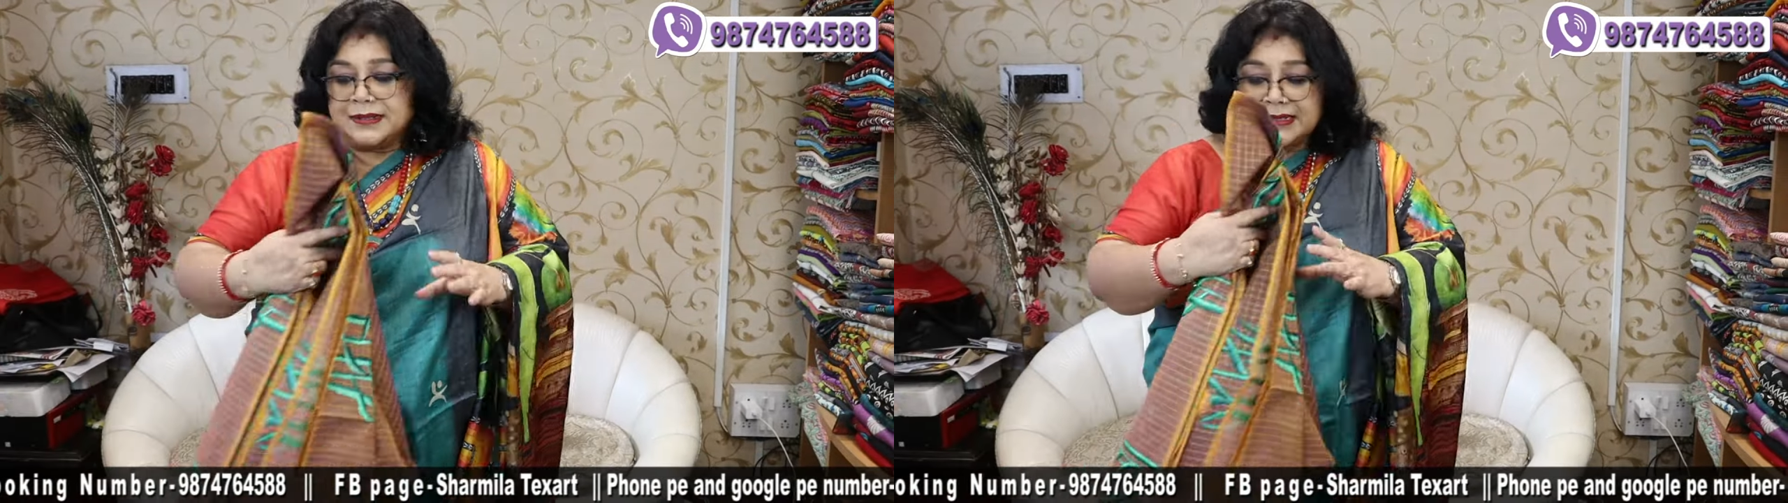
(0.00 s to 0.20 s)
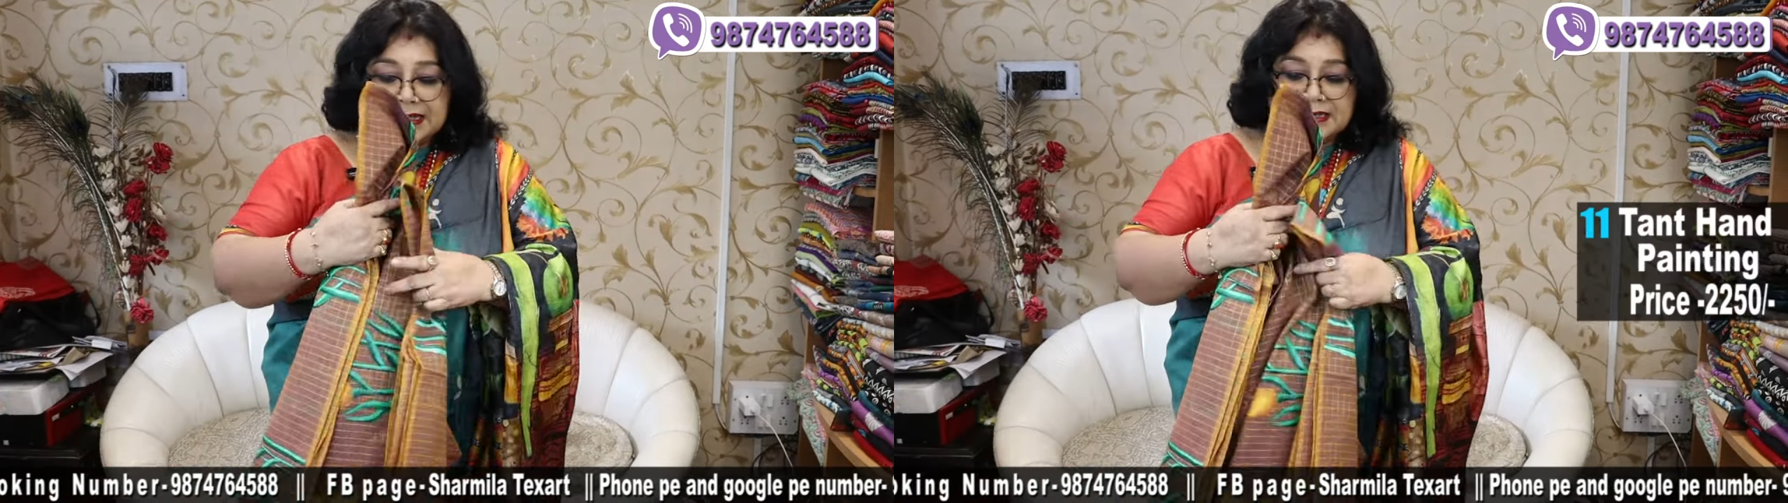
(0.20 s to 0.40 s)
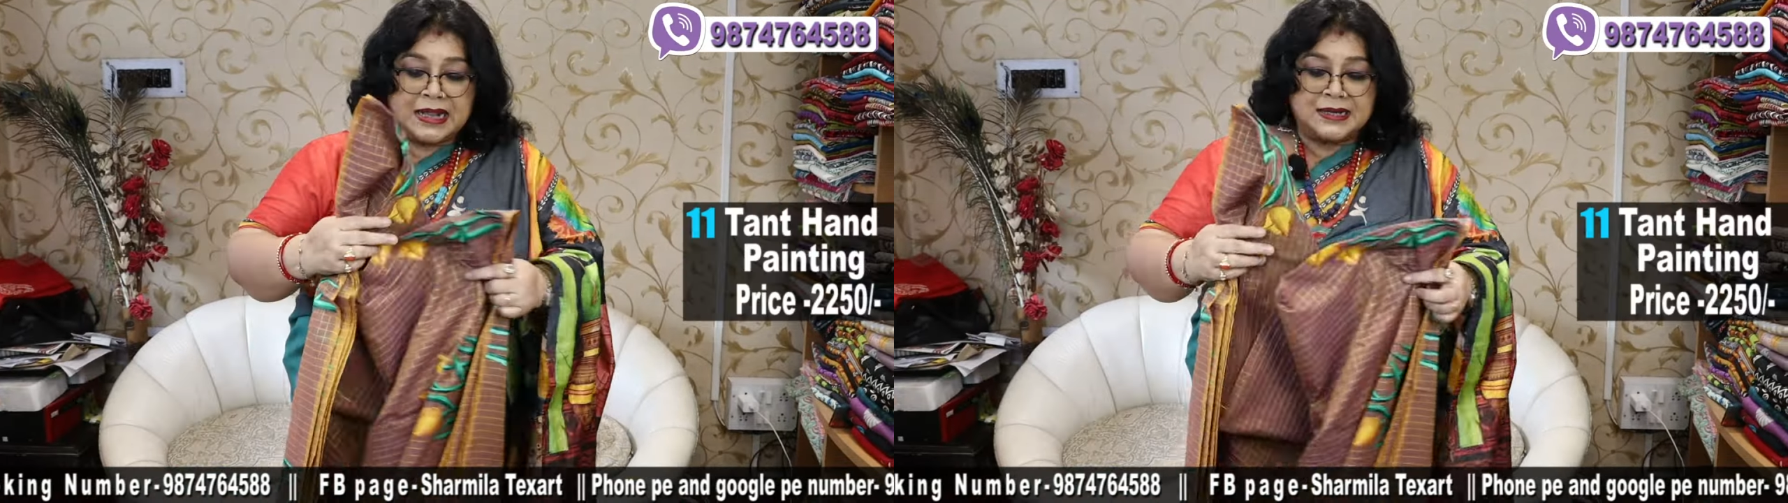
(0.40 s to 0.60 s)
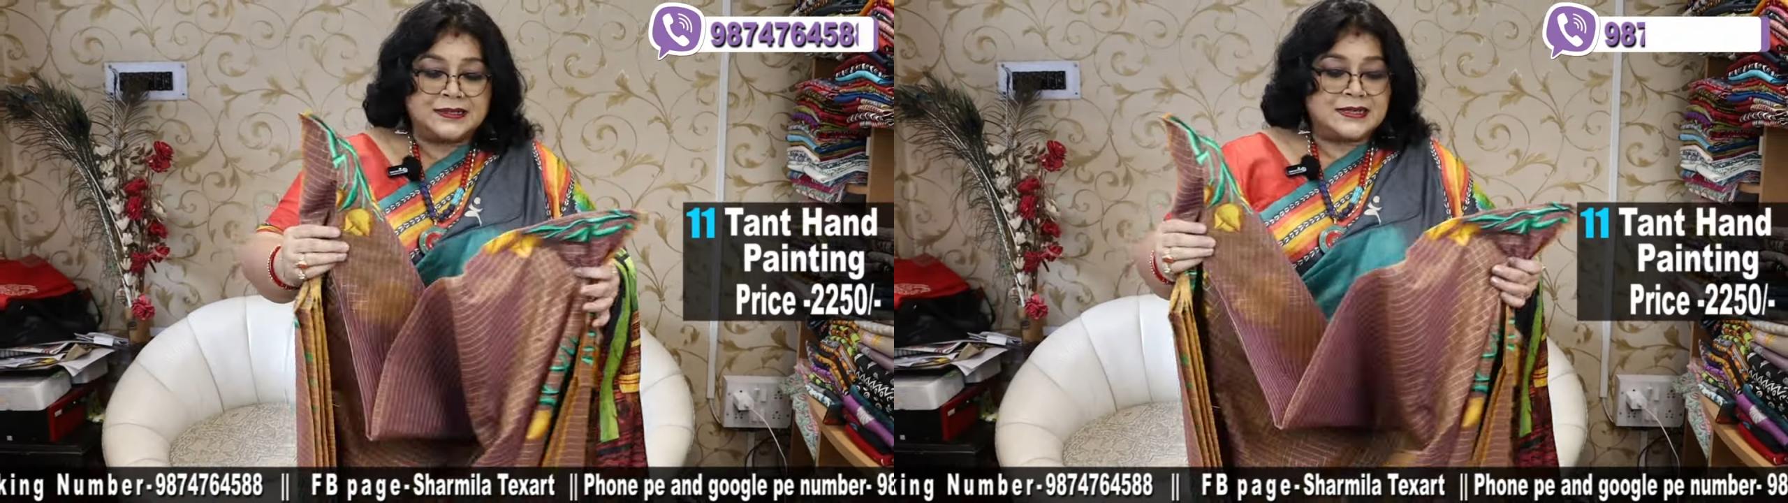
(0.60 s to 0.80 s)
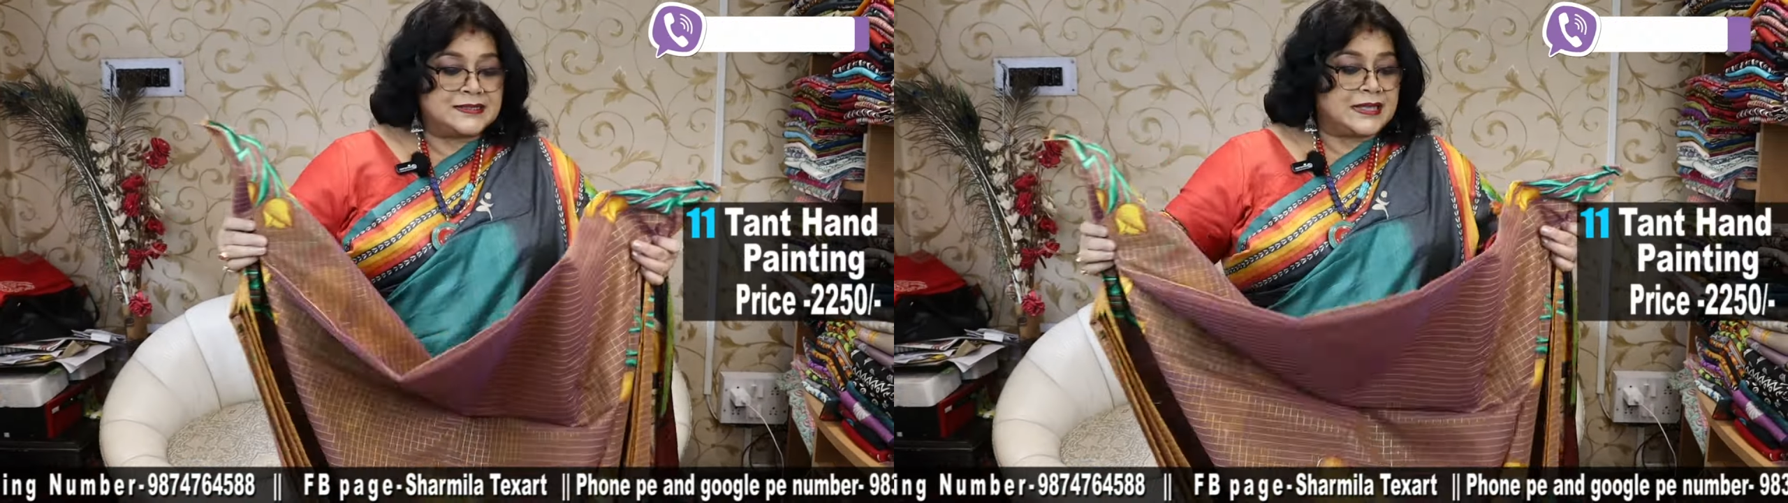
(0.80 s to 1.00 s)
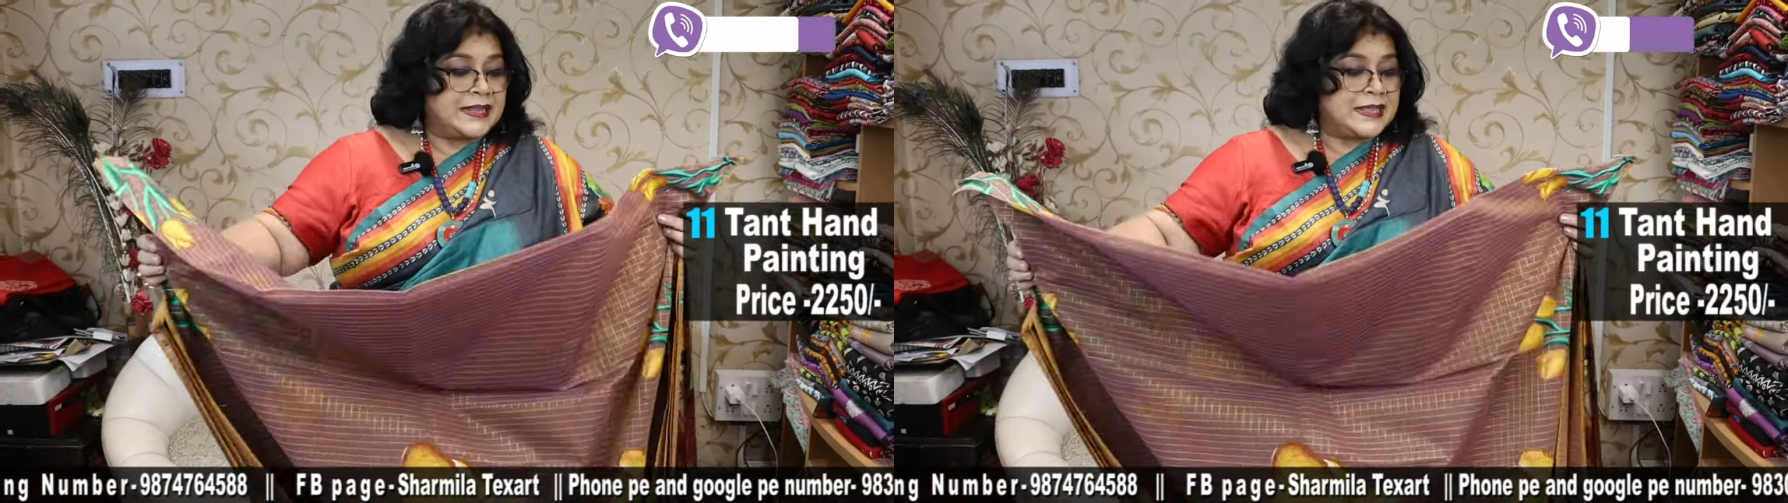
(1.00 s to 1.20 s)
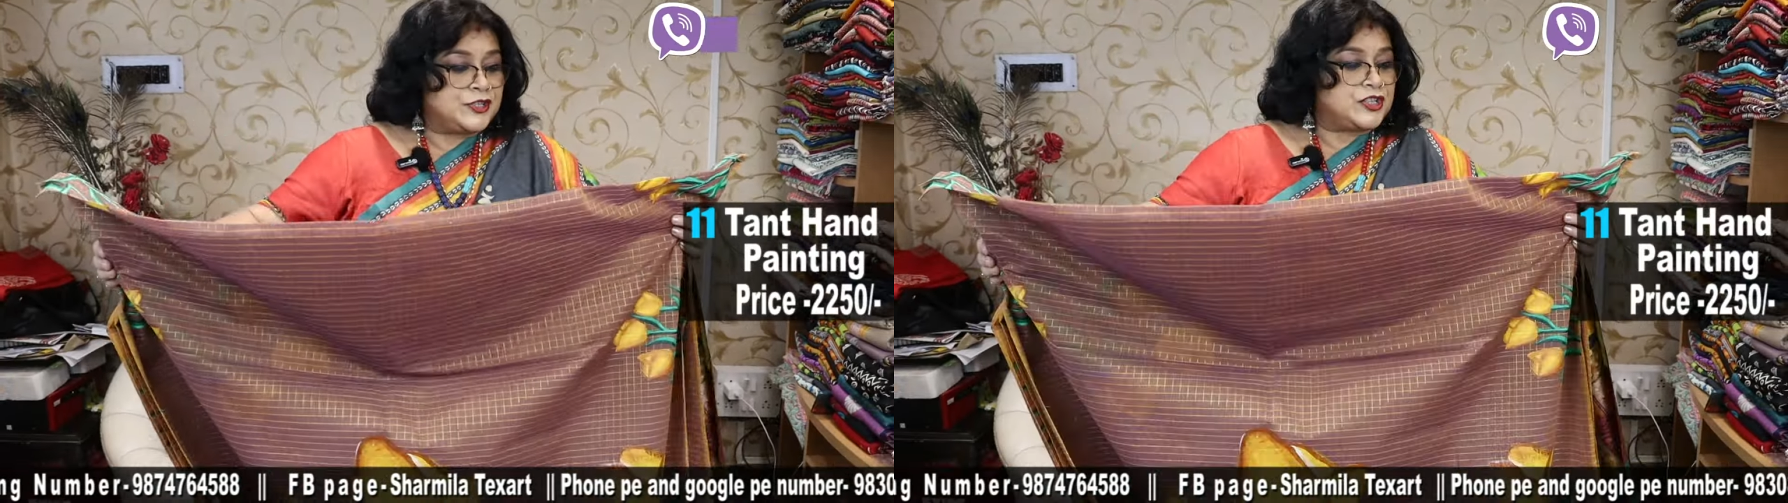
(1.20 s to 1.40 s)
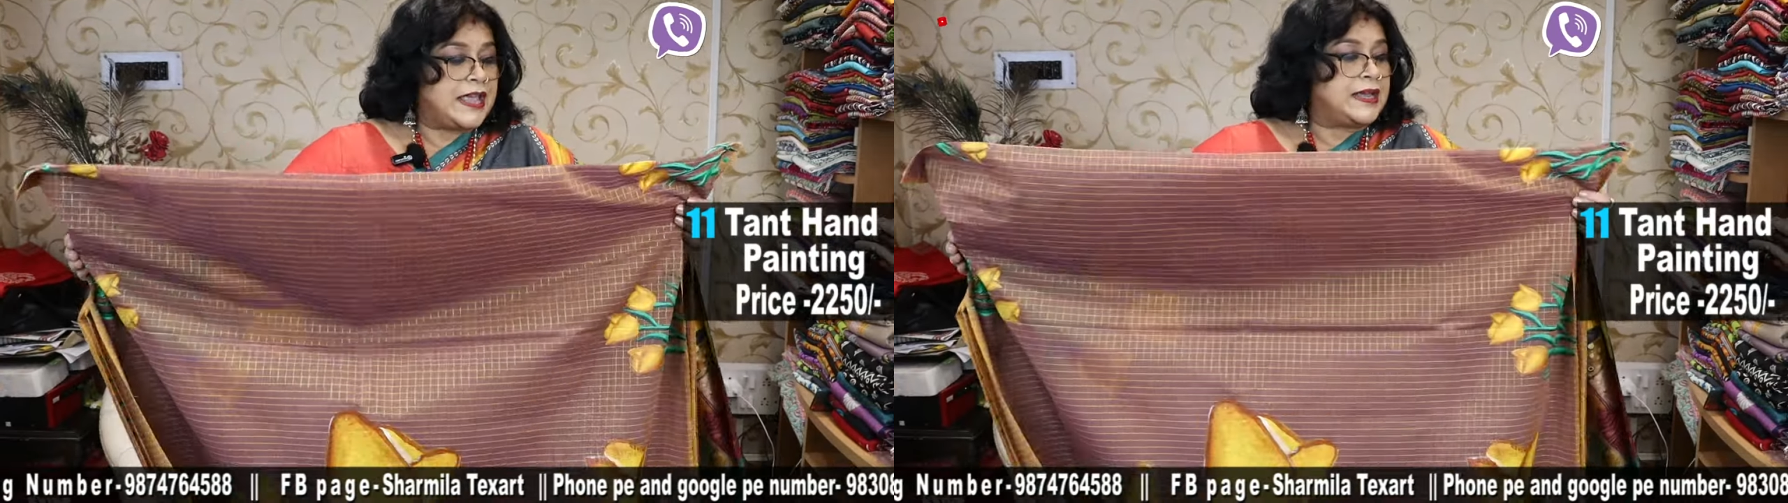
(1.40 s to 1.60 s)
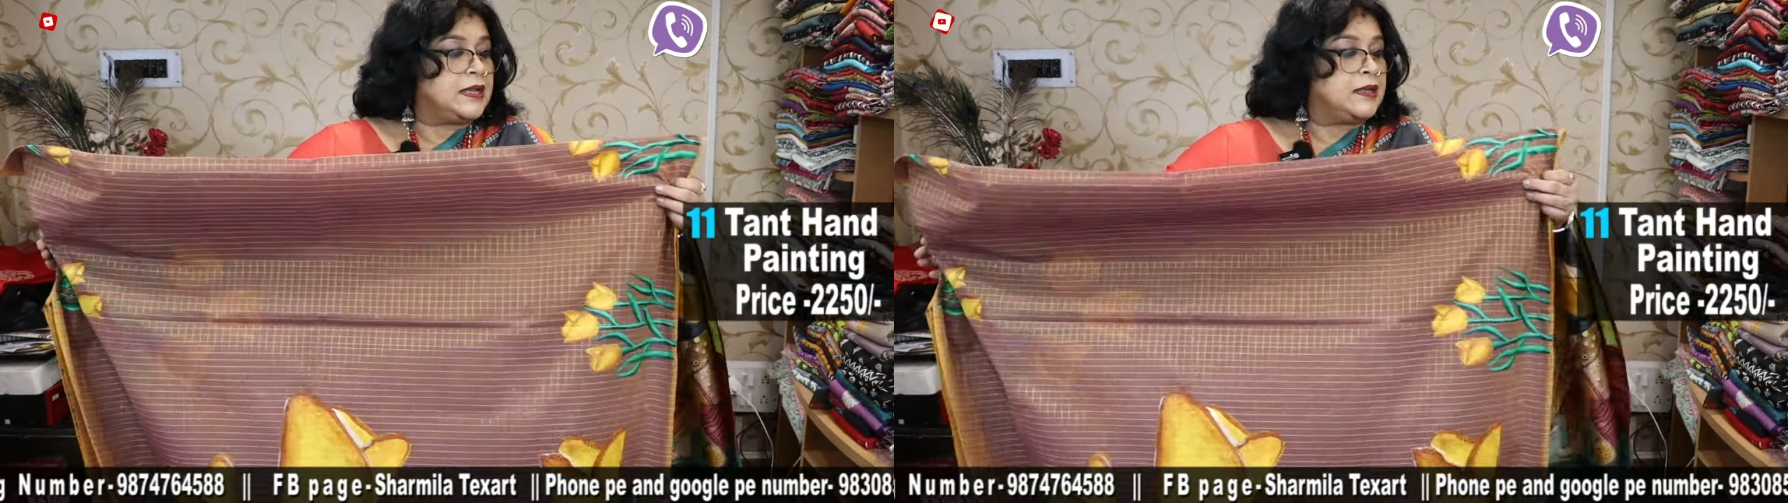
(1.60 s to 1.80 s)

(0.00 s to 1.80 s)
This is another zari check,